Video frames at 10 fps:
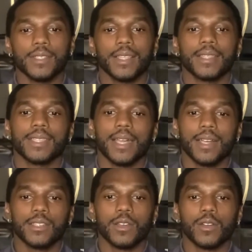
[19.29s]
let the
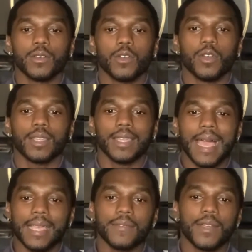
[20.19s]
unknown or
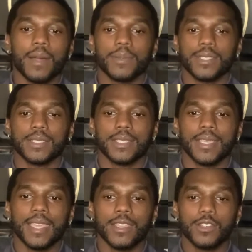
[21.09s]
lack of competency
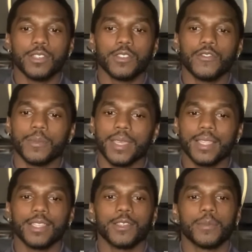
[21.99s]
hinder you from
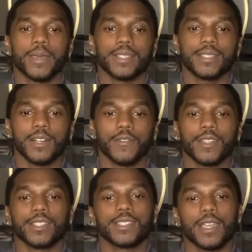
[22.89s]
healing your best self
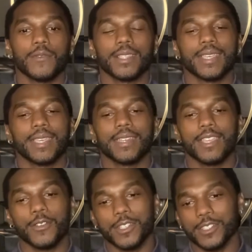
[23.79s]
and discovering the
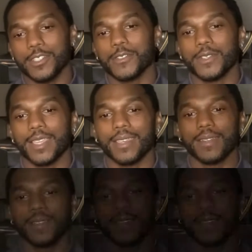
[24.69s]
innate creature in you again.